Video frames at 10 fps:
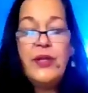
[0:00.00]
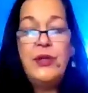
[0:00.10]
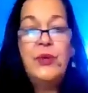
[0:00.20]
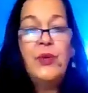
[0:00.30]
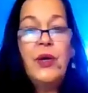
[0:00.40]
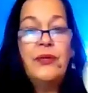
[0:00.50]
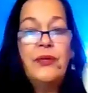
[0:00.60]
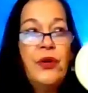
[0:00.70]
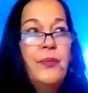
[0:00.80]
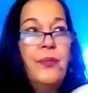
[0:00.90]
than you
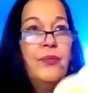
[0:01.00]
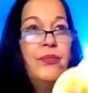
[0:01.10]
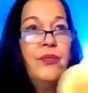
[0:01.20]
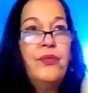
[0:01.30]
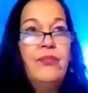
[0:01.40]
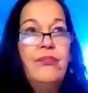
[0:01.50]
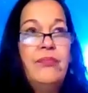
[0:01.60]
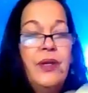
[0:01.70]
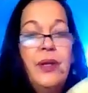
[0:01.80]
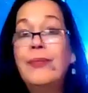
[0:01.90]
are. Don't,
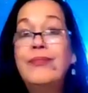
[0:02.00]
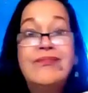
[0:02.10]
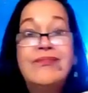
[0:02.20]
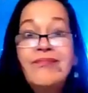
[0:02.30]
you know,